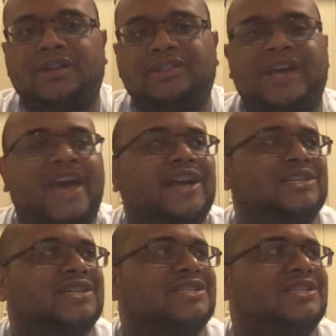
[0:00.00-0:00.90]
to
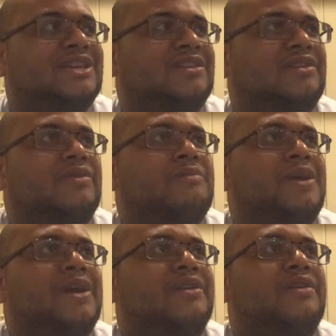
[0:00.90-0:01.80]
actually sit the
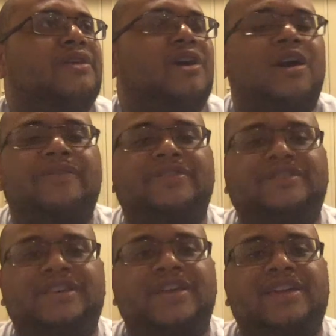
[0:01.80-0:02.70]
remainder of
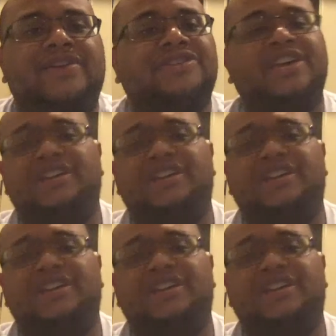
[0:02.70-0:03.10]
his 10 years.